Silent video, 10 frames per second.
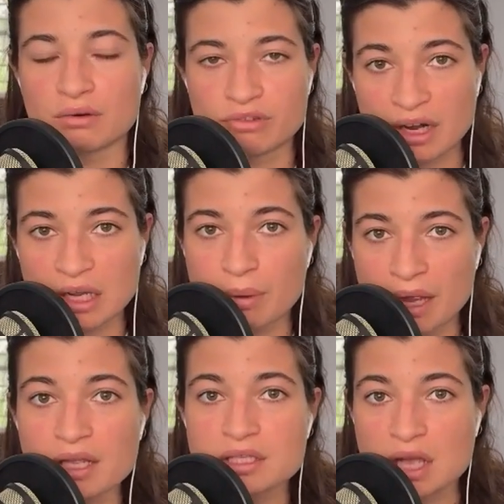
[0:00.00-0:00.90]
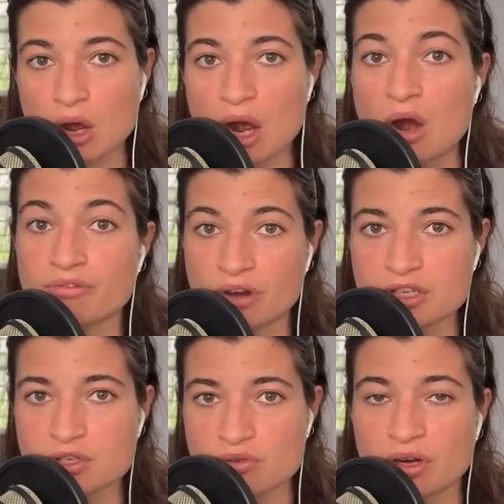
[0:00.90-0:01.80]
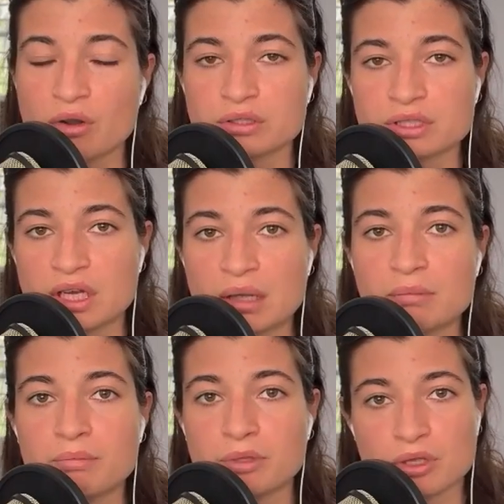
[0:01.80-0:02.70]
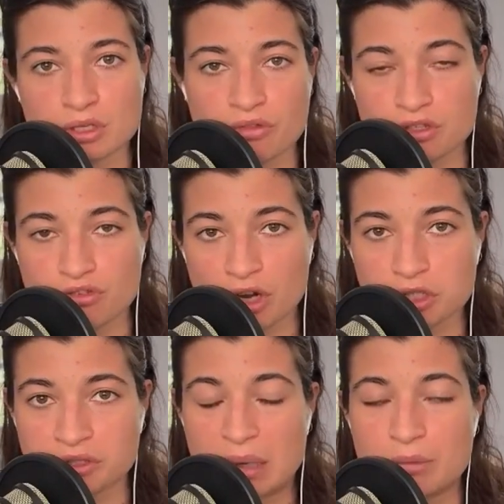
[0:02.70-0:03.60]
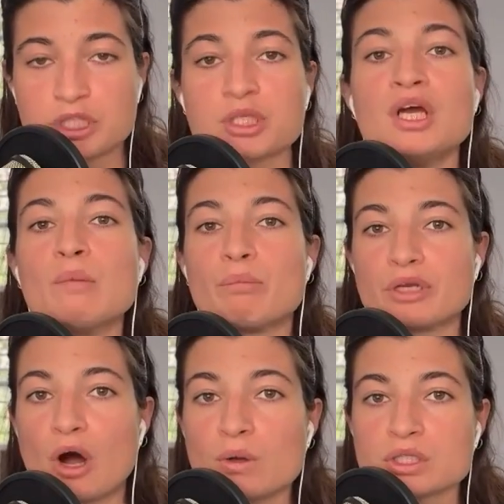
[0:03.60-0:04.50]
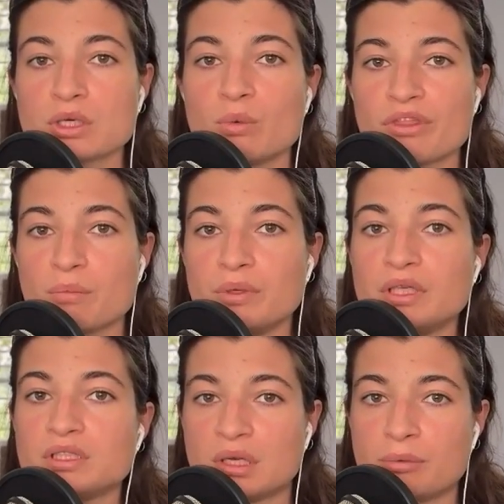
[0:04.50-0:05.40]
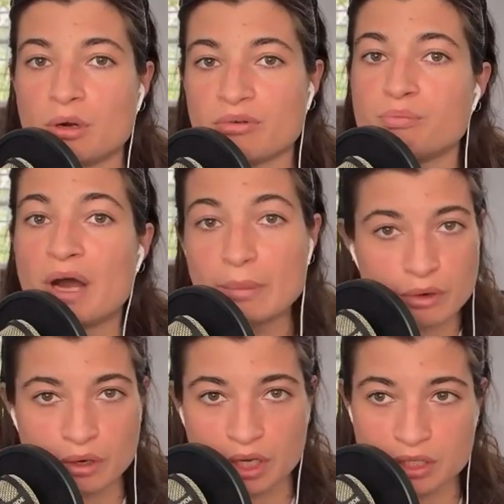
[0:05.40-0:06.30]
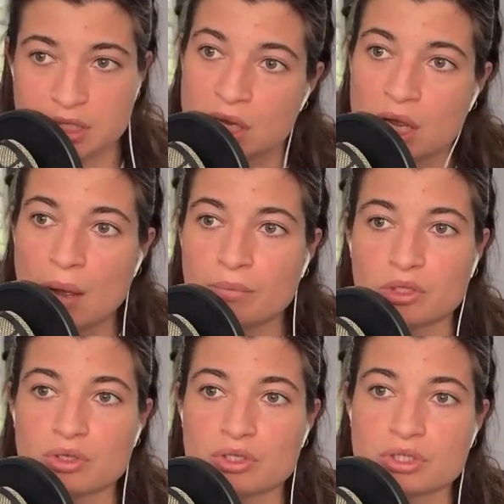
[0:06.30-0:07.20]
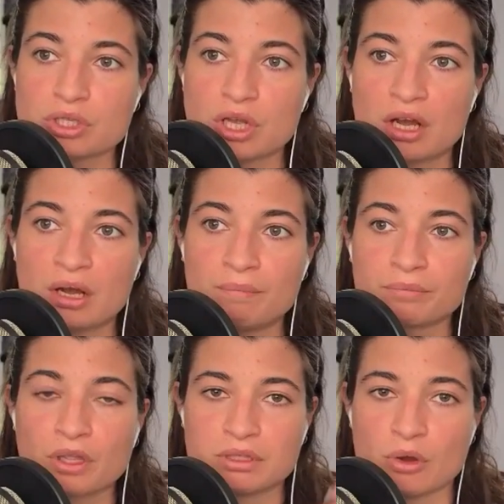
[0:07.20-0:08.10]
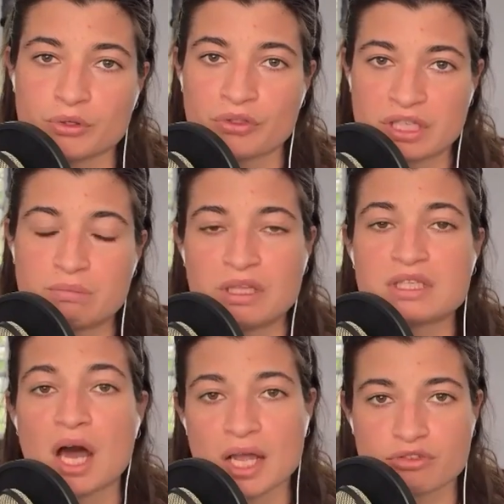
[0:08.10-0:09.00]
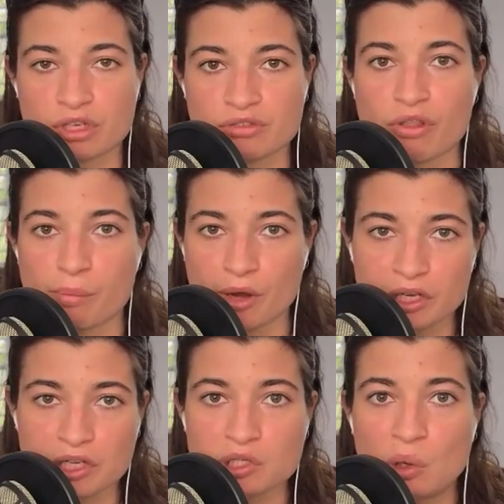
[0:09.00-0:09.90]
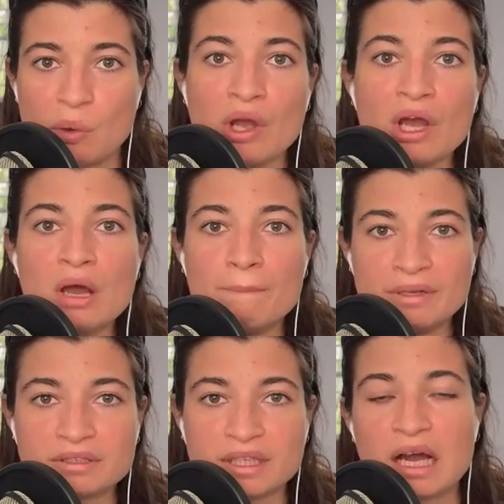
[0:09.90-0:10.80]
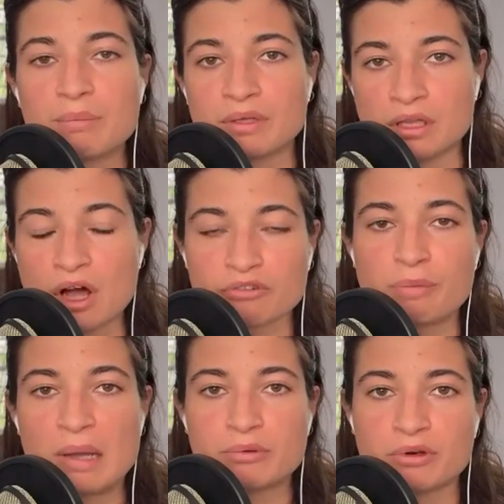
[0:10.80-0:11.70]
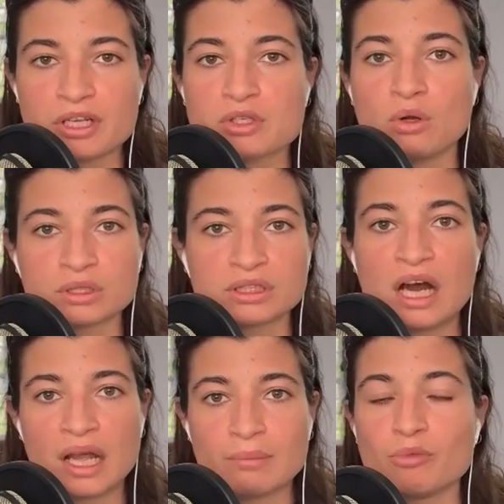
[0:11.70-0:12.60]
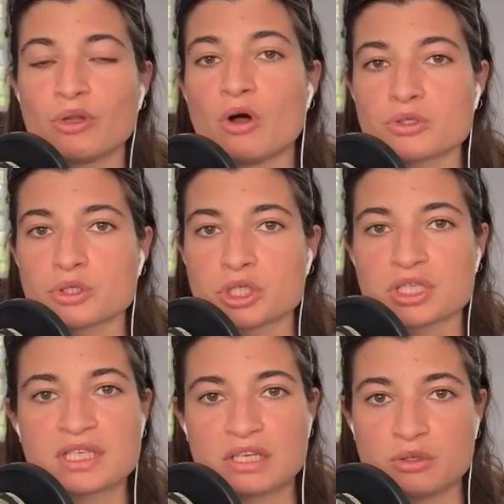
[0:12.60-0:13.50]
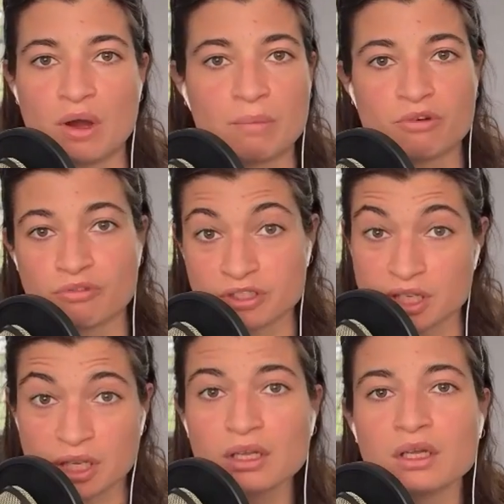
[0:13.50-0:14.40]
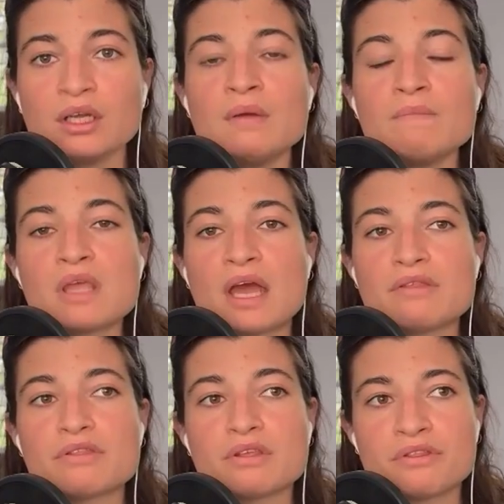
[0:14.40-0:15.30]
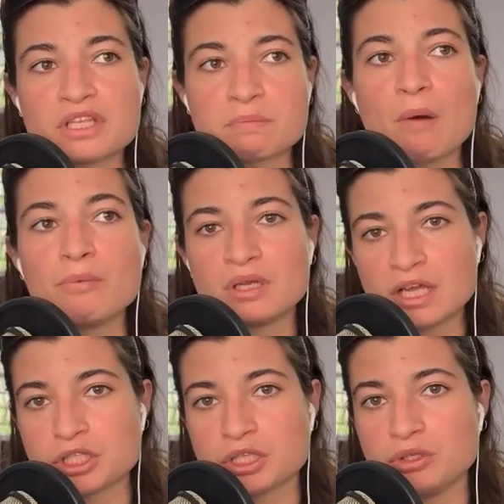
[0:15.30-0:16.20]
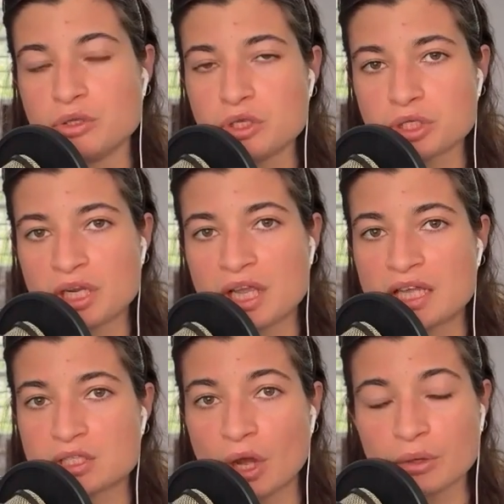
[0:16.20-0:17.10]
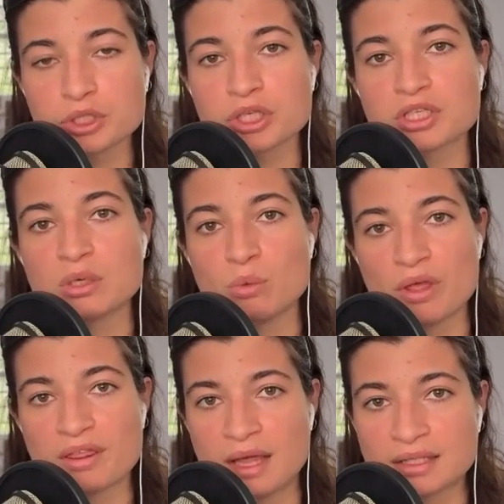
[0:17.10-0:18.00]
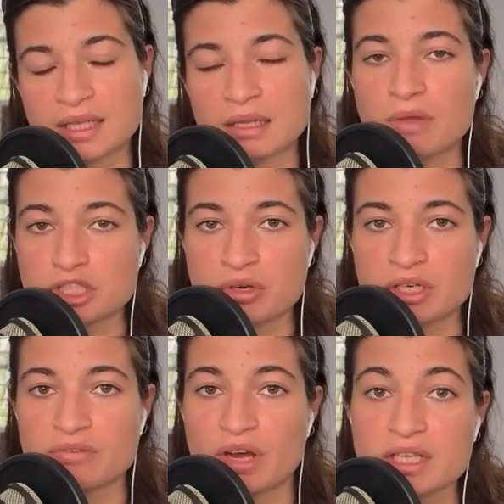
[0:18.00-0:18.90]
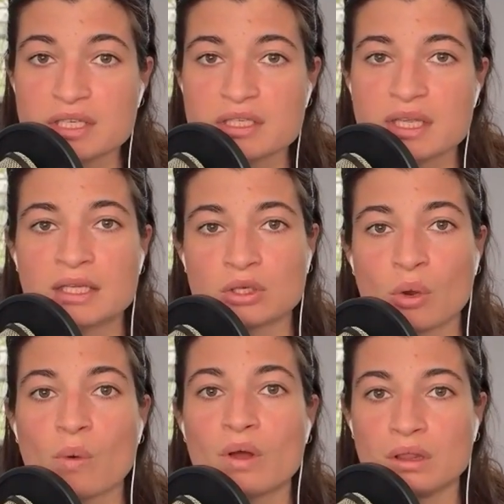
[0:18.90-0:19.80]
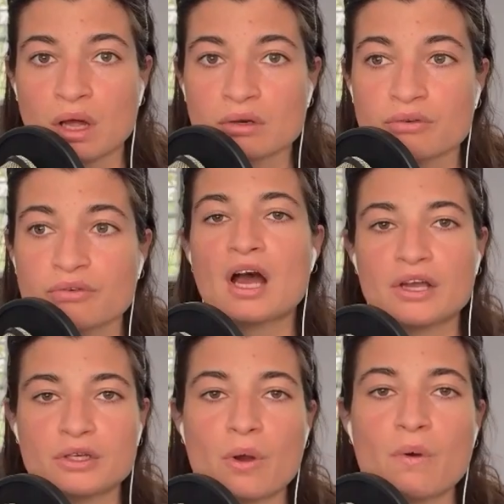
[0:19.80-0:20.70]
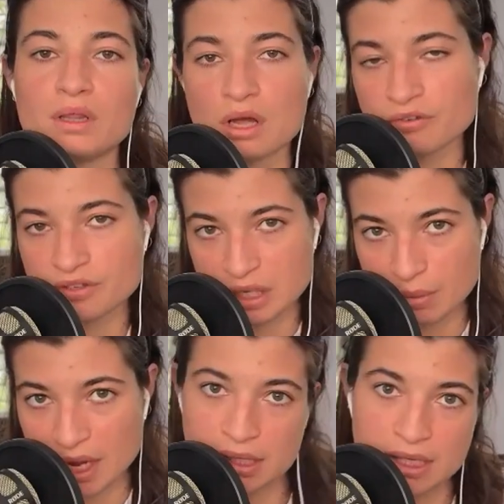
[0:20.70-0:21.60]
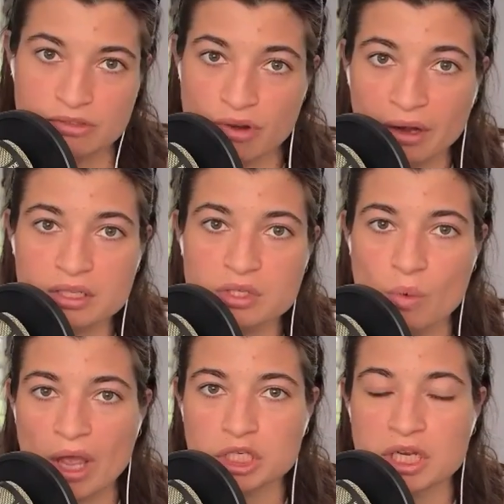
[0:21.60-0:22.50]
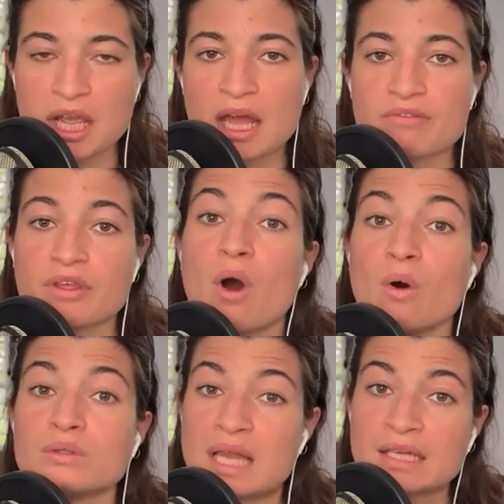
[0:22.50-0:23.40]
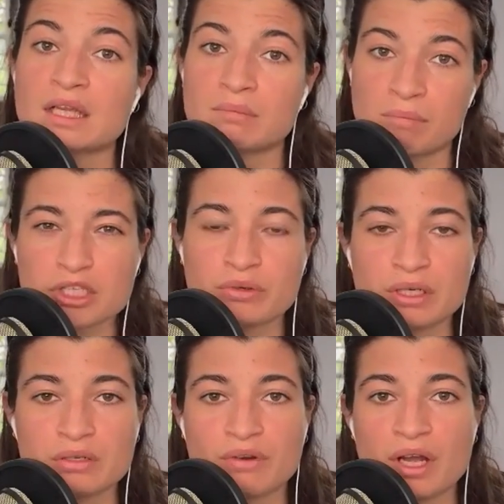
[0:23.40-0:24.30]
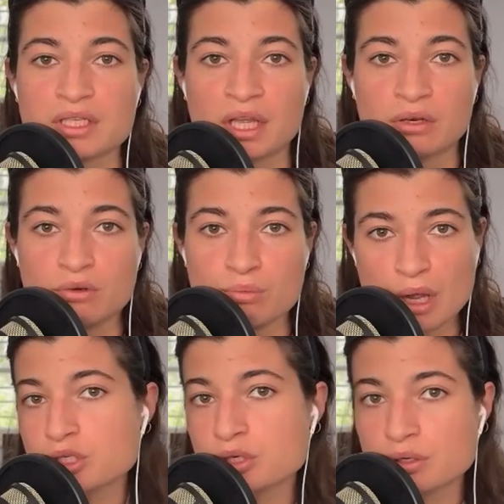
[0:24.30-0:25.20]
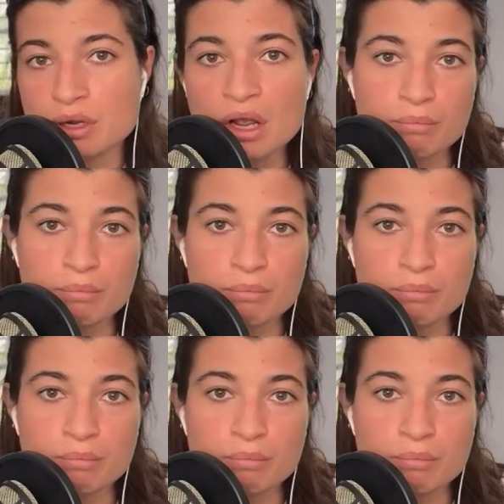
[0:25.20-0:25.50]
running pace, how fast you run all the time because of the structural damage, but also with the buildup of byproducts, because also this means high stress for the body. So building up a lot of byproducts all the time will also just set you up for fatigue. And this population usually has coaches with lactate measuring devices. I know a lot of semi-elite runners who actually have their own lactate measuring device and who measure